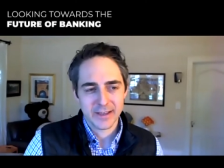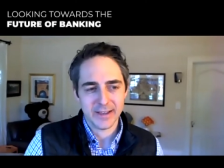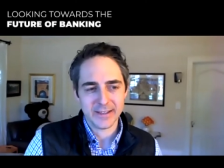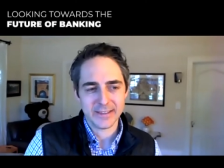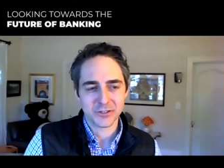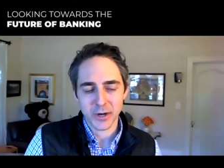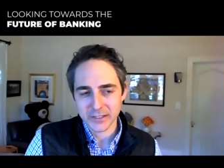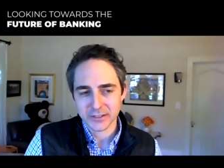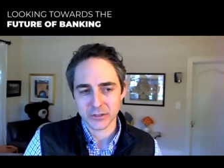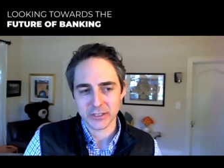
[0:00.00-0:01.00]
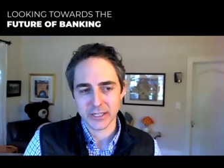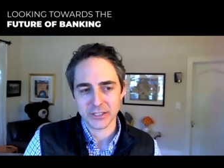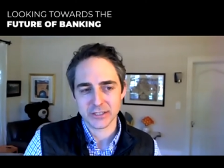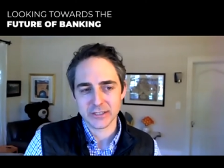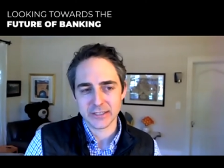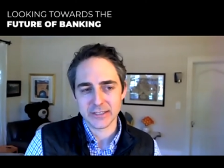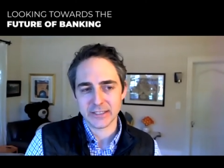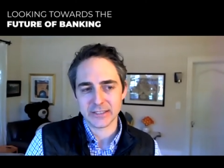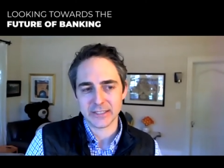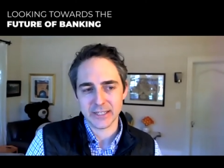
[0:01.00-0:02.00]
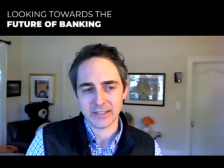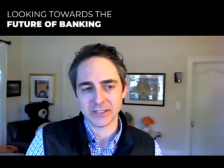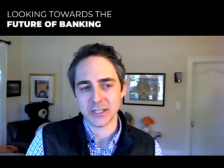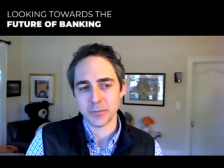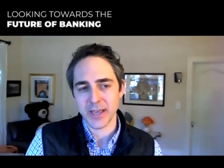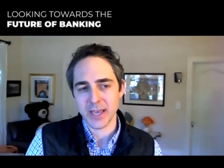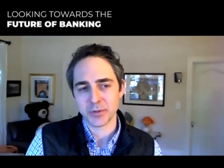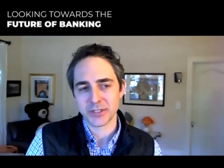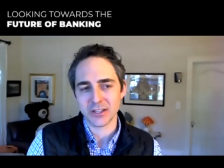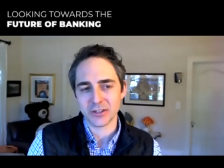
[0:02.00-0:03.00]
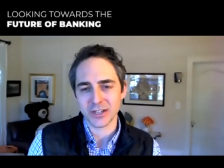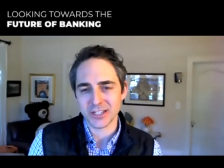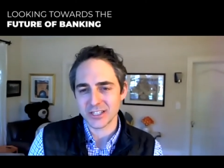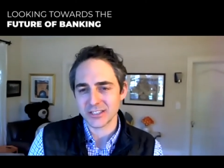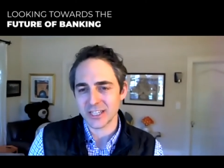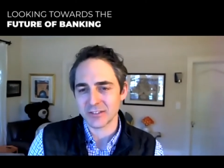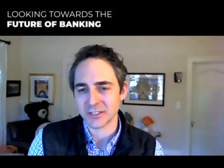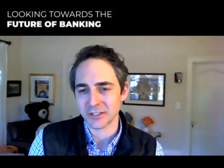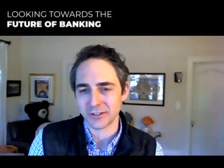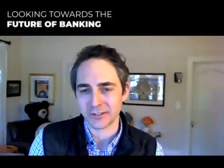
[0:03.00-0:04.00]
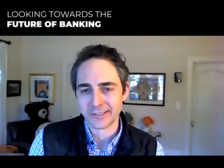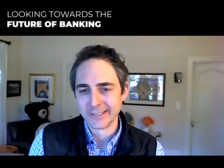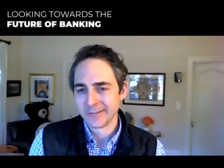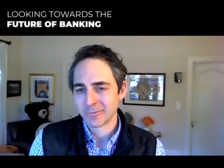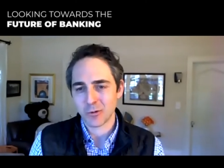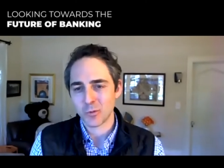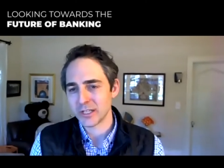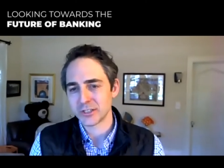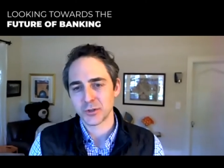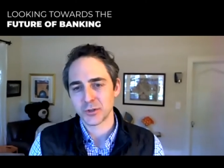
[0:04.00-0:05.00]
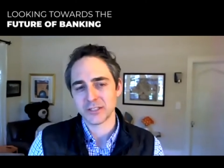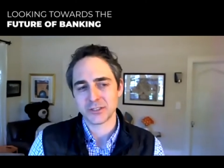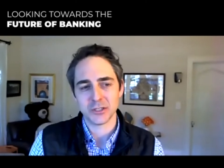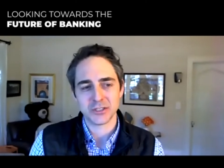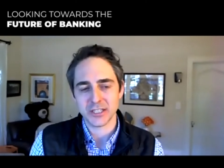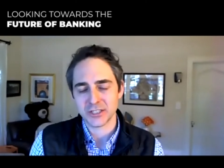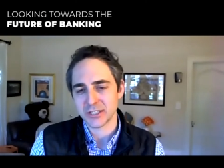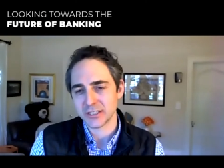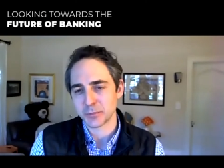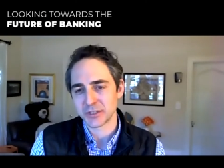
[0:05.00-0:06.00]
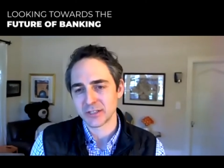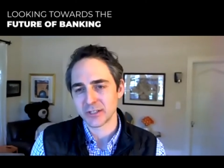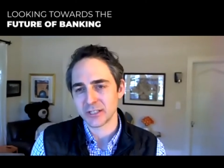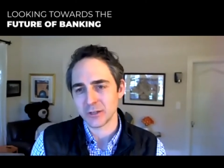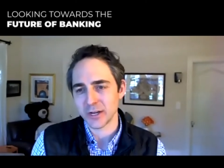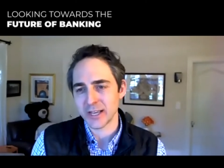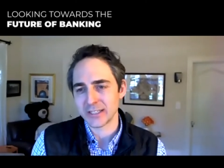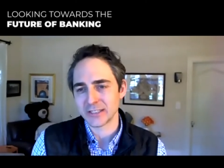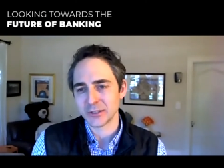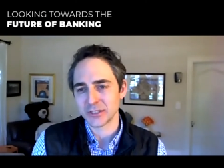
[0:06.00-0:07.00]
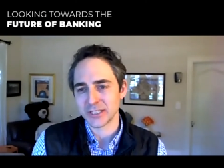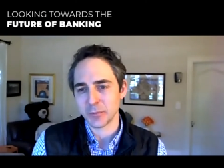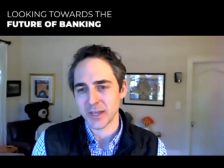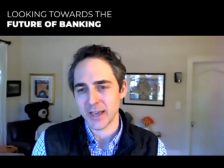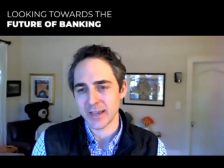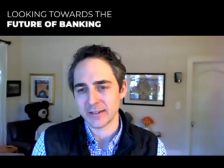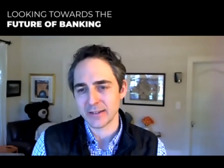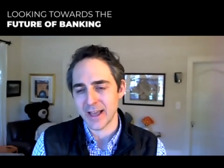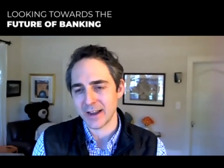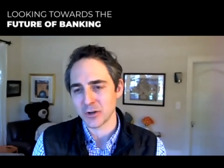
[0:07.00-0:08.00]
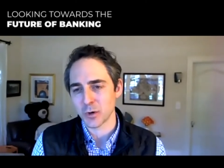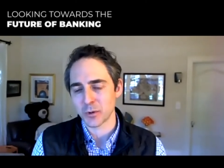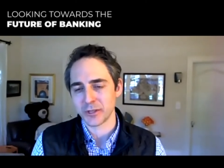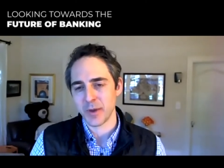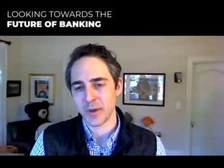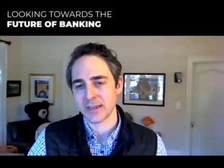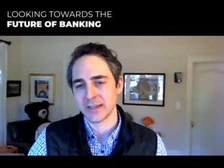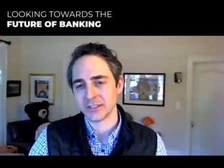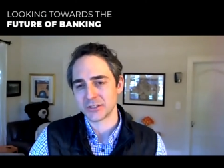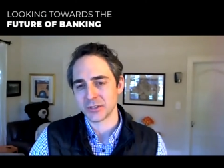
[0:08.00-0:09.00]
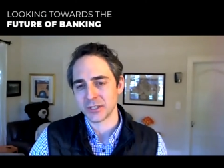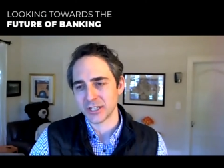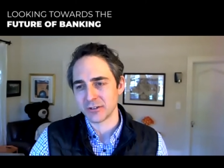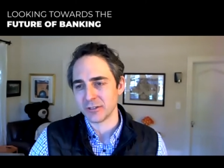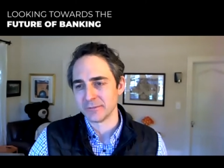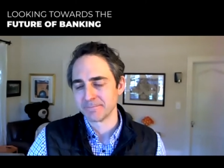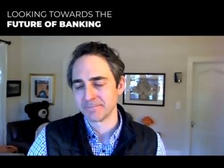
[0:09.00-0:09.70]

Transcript: uh, the trade associations in DC and the CBA in particular, can you just give us a little, like, what is a trade association and specifically, what do you guys do at CBA and, and how do you work with the banking industry in general?